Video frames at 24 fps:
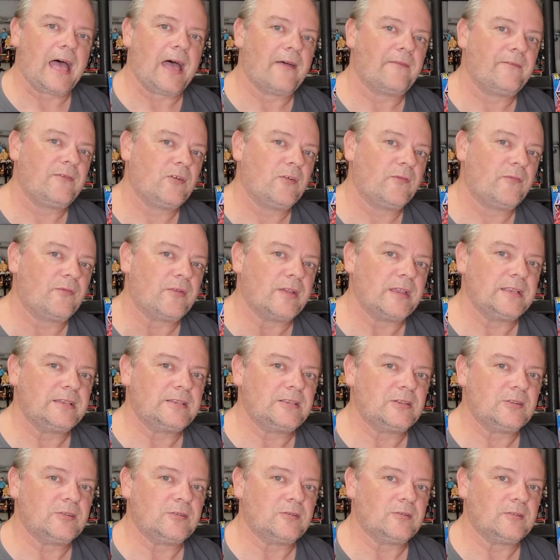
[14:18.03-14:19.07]
Feel free
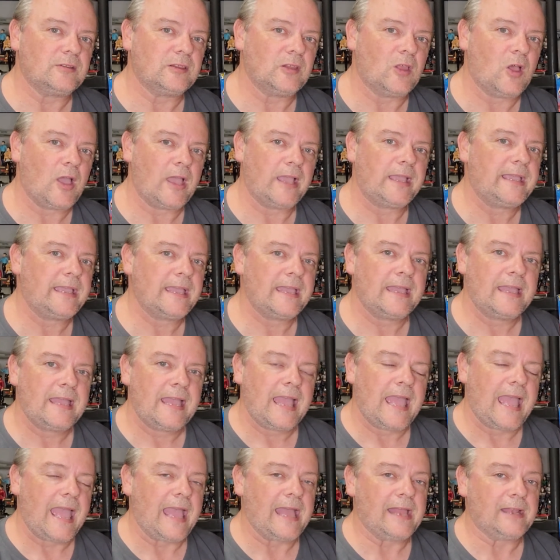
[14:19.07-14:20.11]
to like
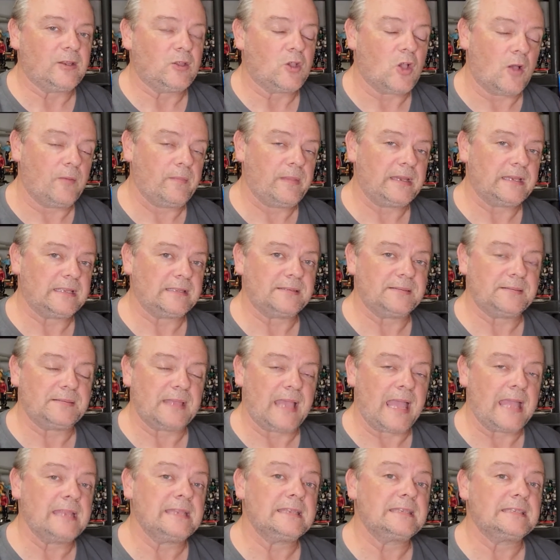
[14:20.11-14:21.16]
and comment
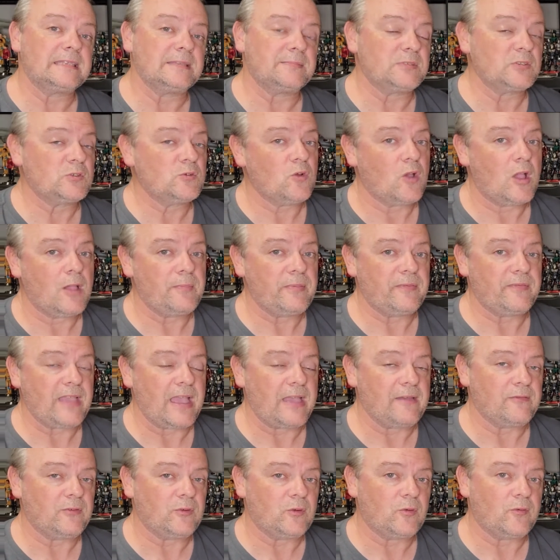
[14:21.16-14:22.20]
and subscribe if you
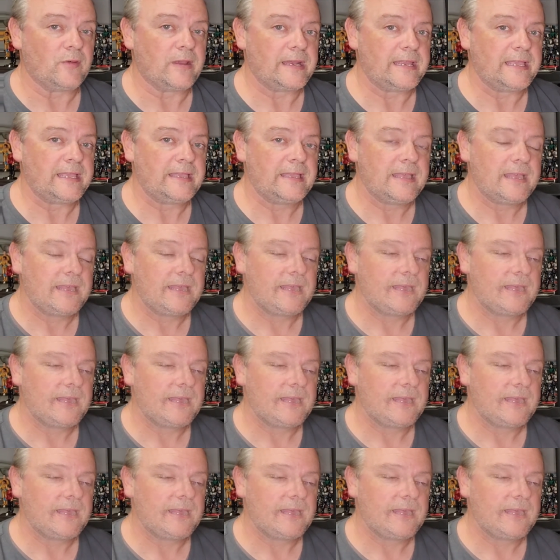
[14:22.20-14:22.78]
haven't already.